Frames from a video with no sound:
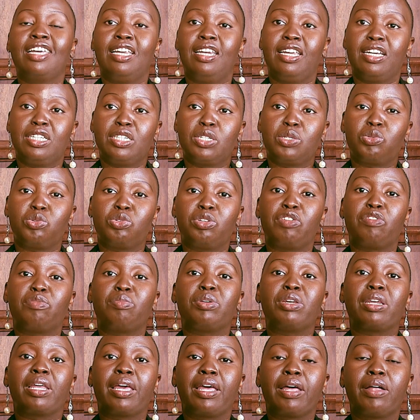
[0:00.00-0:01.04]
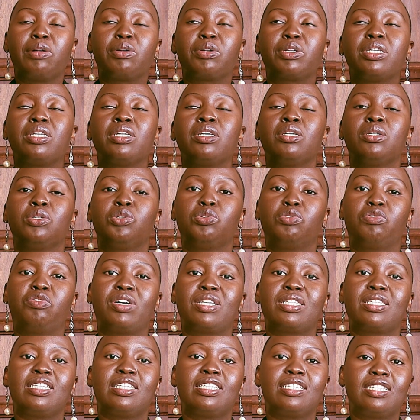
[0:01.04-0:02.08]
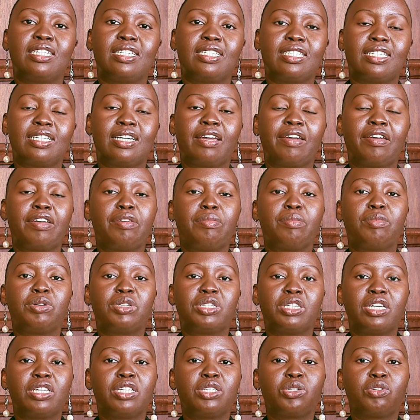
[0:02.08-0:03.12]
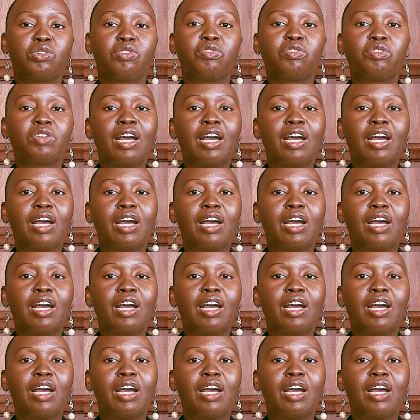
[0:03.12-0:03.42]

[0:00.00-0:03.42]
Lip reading: elections would have been held to facilitate a credible change of